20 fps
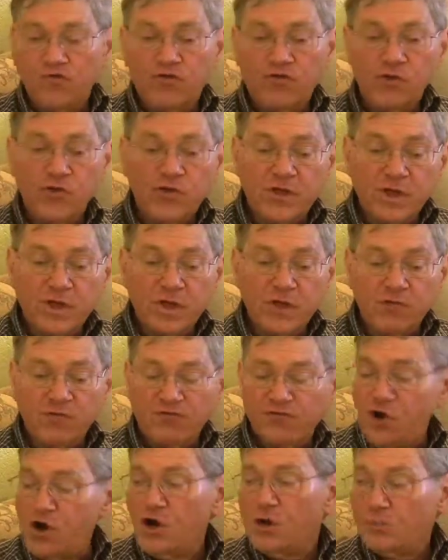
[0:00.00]
for the
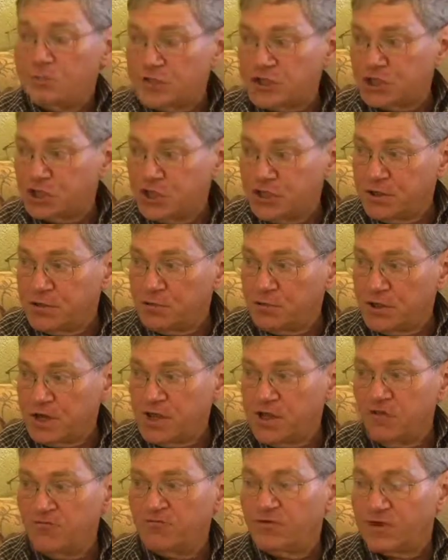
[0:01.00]
farm
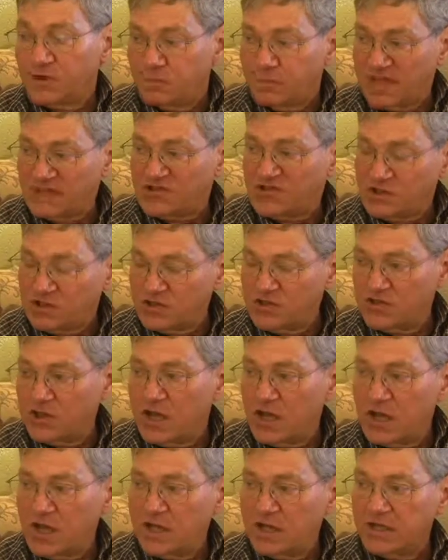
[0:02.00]
machinery, for the
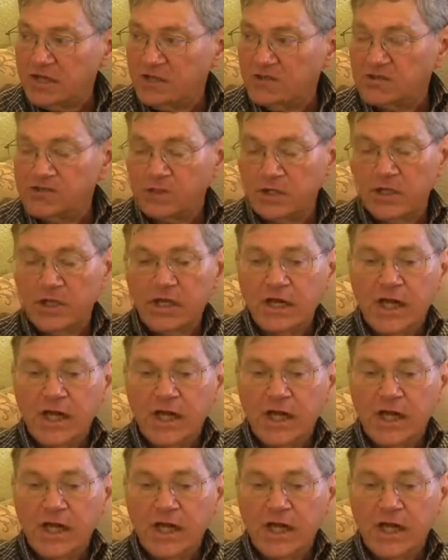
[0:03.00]
pesticides,